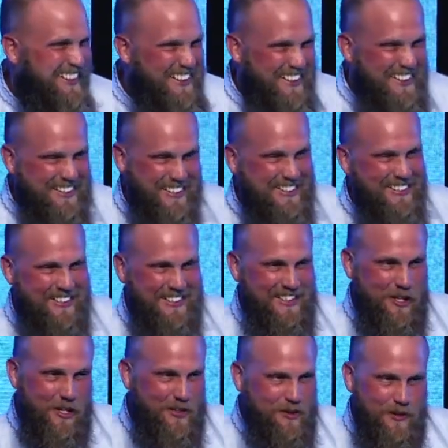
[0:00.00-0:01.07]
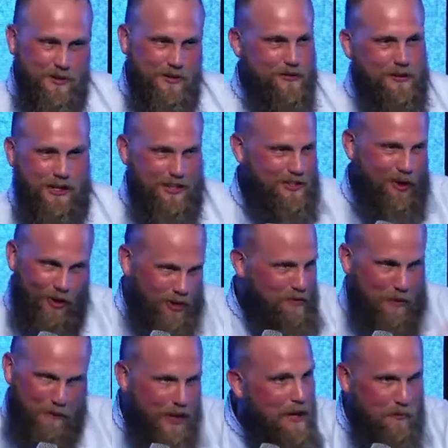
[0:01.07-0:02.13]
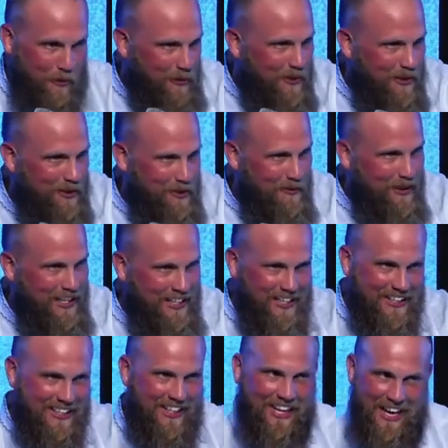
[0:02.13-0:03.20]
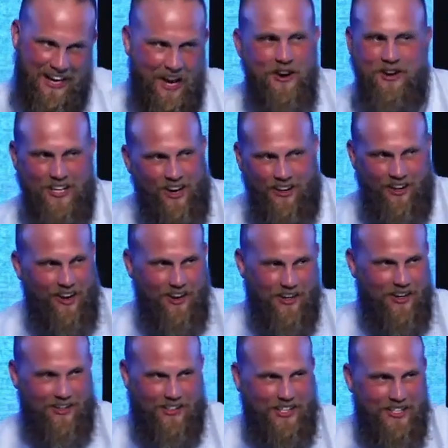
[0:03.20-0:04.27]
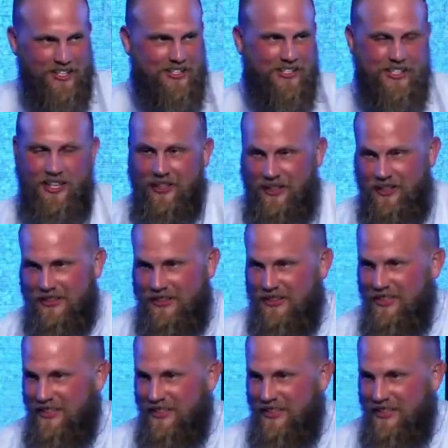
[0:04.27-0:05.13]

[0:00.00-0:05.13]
I talk to my people, you know what I mean? I know who y'all are, y'all country jokers.